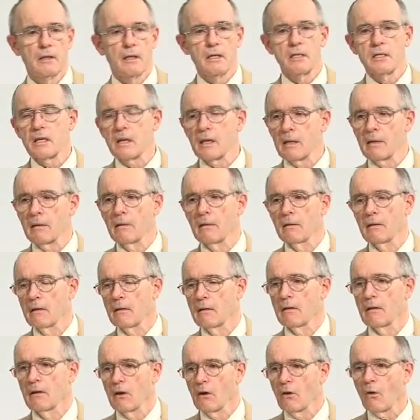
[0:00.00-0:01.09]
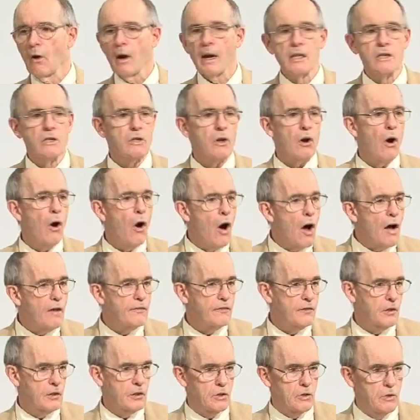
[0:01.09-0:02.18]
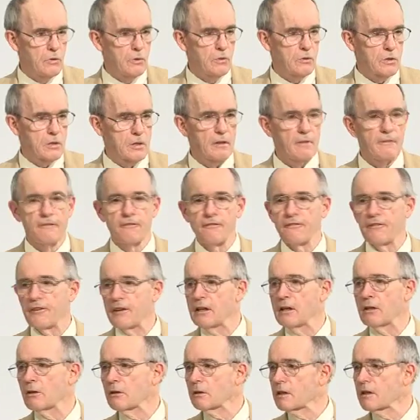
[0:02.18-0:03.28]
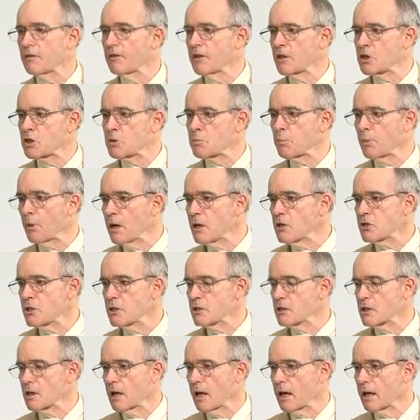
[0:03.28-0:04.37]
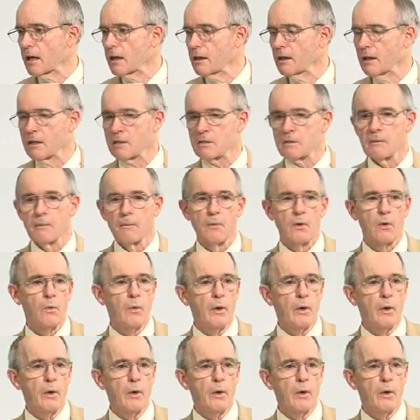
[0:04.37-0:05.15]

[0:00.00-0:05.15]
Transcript: this Christ often used figurative expressions like this.